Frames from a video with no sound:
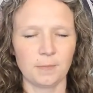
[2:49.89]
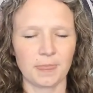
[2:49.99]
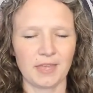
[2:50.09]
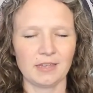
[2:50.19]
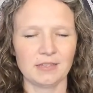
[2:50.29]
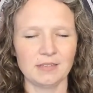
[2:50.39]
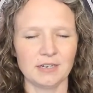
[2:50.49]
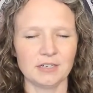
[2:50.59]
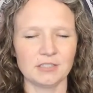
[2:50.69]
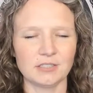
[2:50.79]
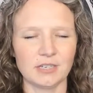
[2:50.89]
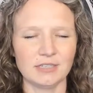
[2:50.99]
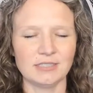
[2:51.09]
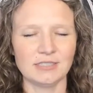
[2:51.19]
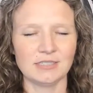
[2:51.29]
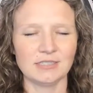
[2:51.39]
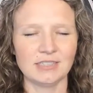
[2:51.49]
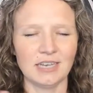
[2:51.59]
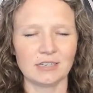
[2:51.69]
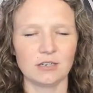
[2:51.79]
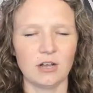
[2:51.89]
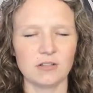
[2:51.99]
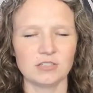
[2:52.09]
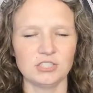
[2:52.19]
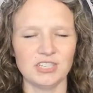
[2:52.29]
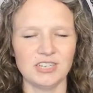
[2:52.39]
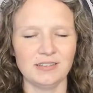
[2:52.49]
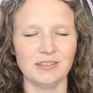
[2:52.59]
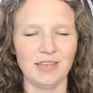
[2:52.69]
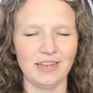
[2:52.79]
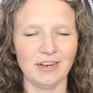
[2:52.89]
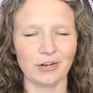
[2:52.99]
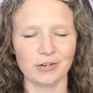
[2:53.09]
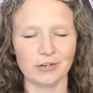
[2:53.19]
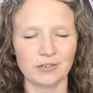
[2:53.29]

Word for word: and there's that technology in the air,